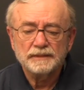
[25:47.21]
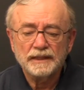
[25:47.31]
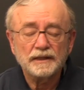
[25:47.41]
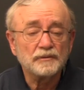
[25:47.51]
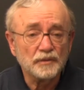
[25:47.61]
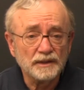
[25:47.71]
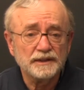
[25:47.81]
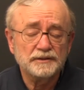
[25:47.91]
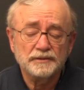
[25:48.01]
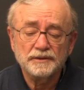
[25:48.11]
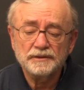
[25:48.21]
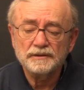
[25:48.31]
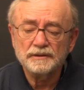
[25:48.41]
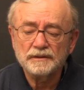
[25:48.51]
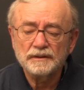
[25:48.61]
and unwilling to
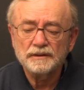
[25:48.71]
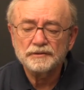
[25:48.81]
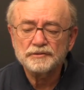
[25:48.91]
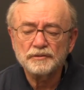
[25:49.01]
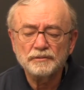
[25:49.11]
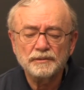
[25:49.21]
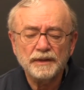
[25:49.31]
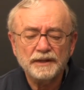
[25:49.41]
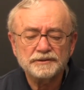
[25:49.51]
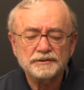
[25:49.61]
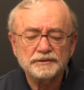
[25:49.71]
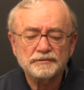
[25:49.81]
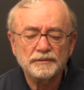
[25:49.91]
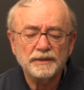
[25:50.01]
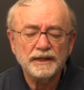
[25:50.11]
return, the Struma passengers
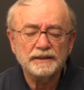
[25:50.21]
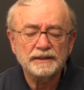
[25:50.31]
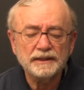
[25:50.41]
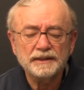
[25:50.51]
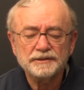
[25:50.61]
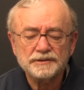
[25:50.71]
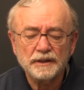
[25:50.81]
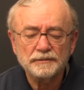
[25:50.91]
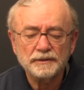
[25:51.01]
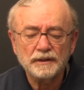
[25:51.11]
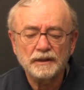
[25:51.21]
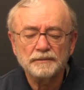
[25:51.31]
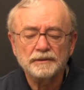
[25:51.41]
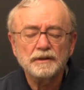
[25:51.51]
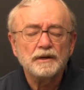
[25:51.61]
remained in Istanbul
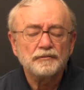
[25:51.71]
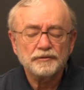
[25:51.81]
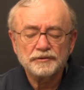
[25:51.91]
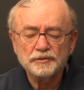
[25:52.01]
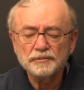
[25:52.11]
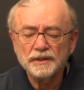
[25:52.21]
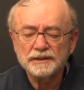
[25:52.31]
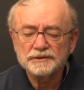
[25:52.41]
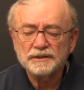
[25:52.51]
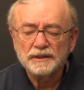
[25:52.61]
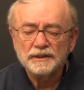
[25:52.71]
harbor for 2 months,